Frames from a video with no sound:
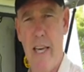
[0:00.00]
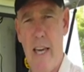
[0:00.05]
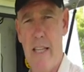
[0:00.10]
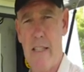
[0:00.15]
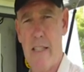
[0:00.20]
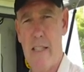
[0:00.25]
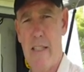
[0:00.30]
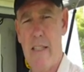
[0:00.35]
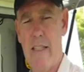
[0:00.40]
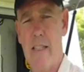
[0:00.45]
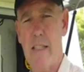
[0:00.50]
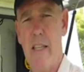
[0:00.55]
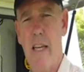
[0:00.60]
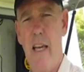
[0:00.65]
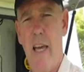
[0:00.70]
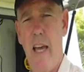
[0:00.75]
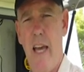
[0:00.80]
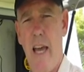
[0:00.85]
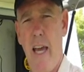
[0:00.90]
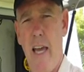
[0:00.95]
gases
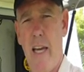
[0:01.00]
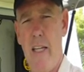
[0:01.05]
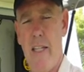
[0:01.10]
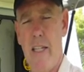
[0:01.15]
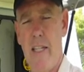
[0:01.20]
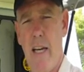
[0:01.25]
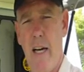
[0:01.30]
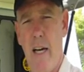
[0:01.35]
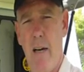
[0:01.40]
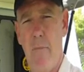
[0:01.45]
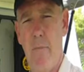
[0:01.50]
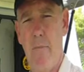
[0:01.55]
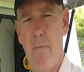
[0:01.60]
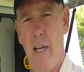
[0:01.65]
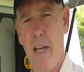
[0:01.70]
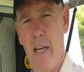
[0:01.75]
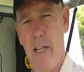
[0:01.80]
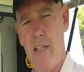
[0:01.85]
and, um,